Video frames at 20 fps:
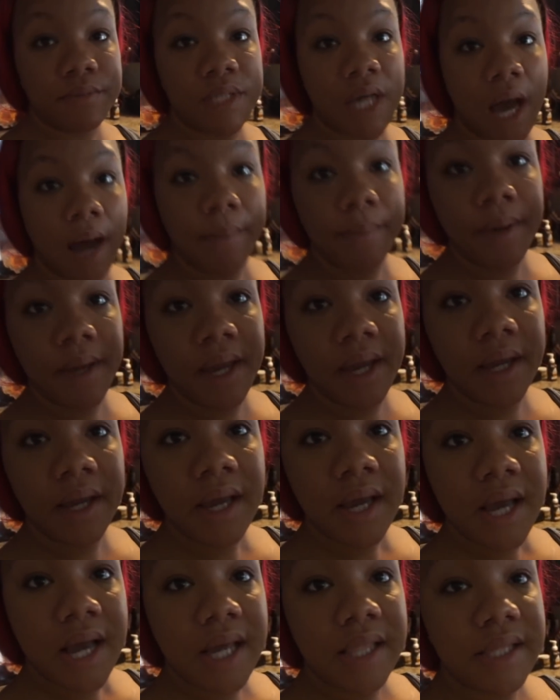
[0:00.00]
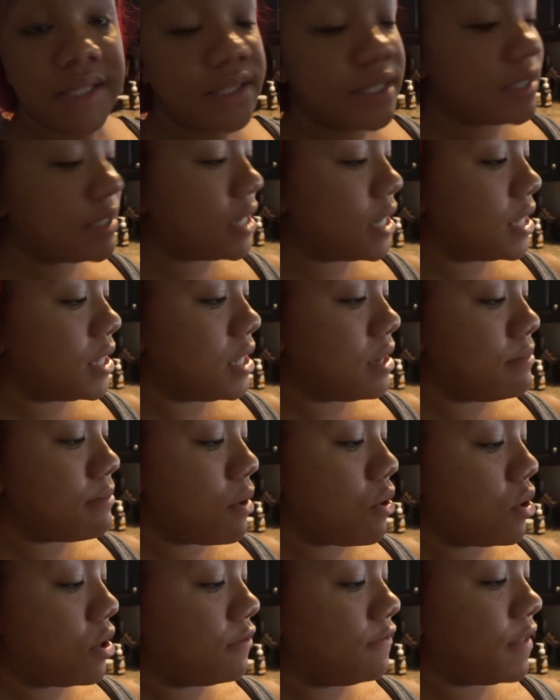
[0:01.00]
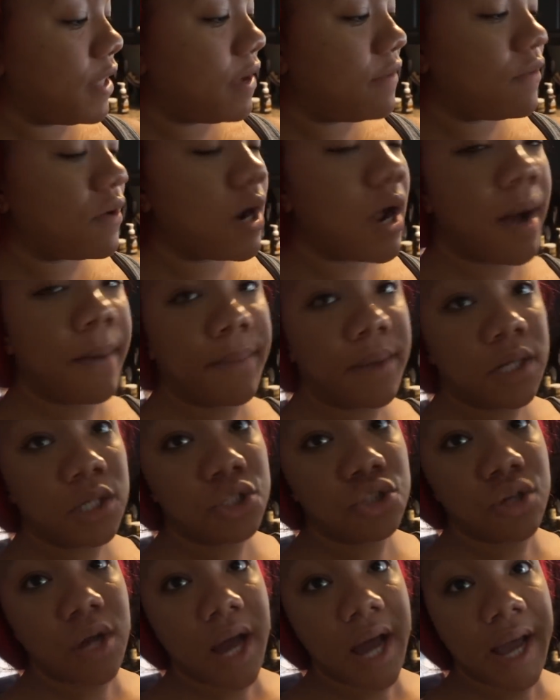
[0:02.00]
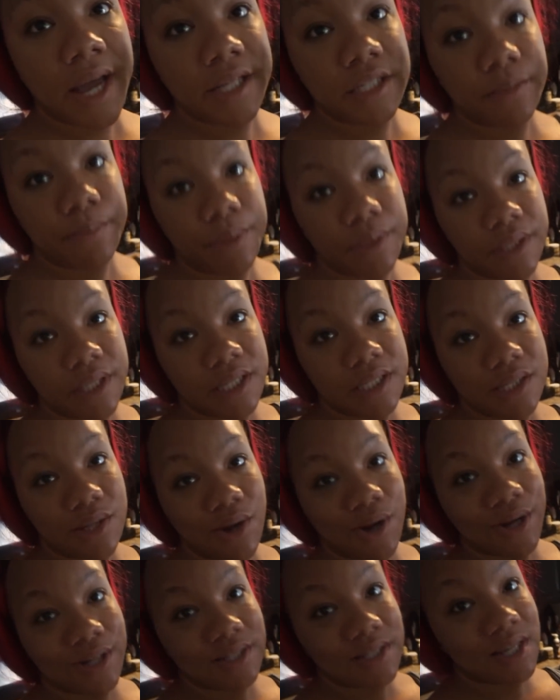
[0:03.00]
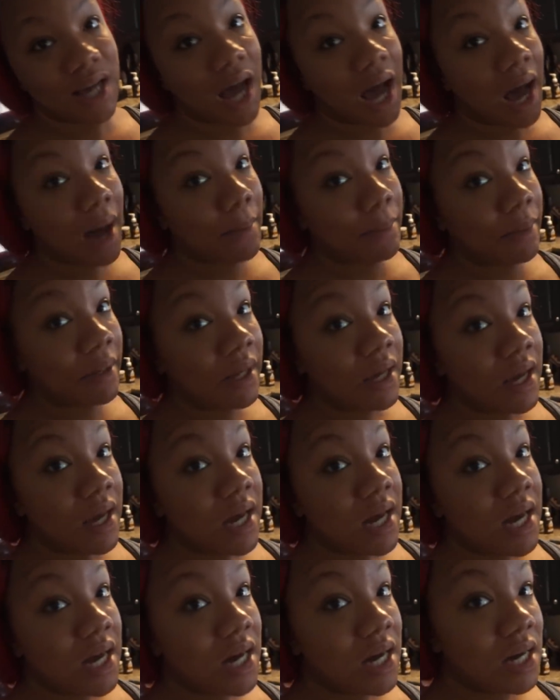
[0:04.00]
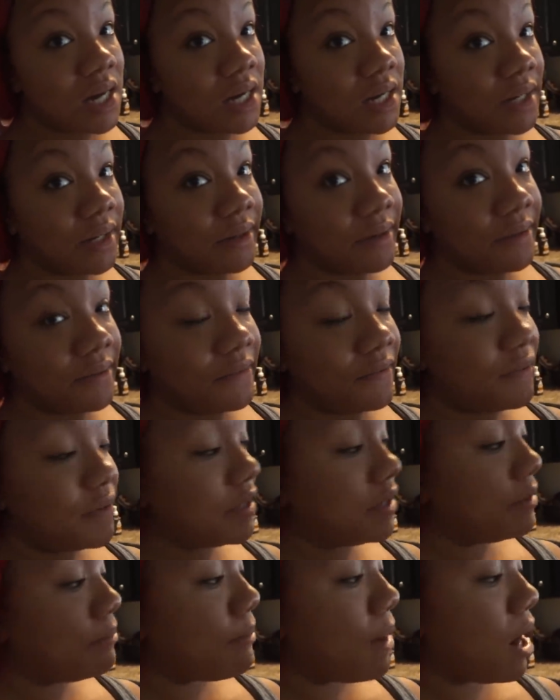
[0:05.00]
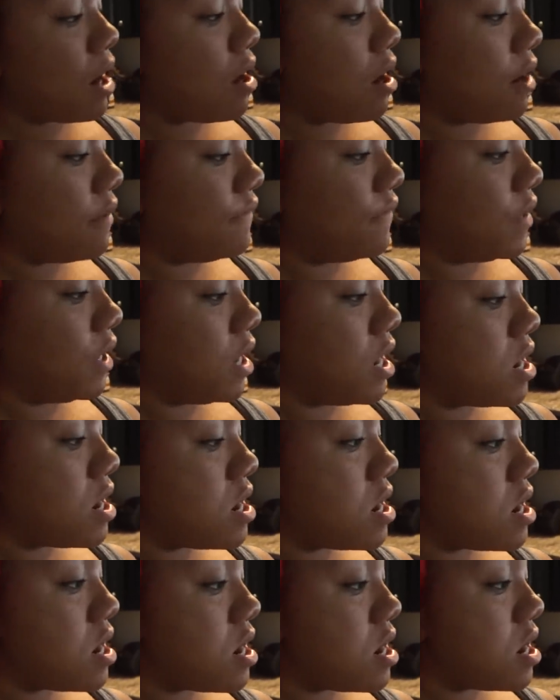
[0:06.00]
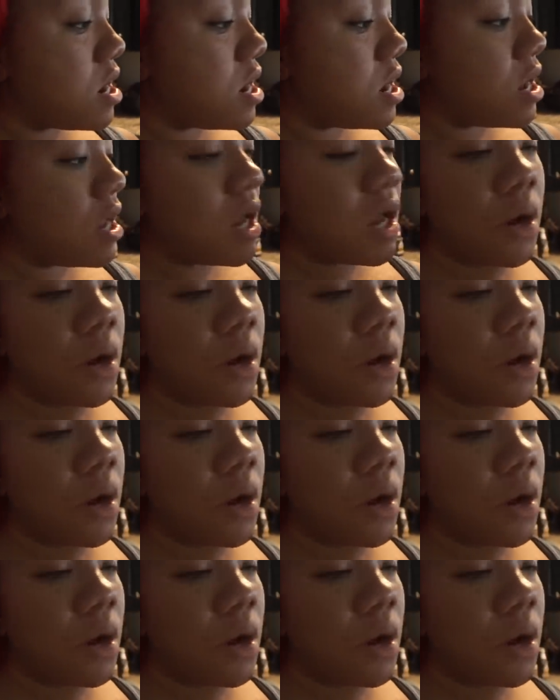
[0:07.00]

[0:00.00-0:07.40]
Topping, and this is in the mocha flavor. I'm gonna try to put this on top of my coffee. Ooh.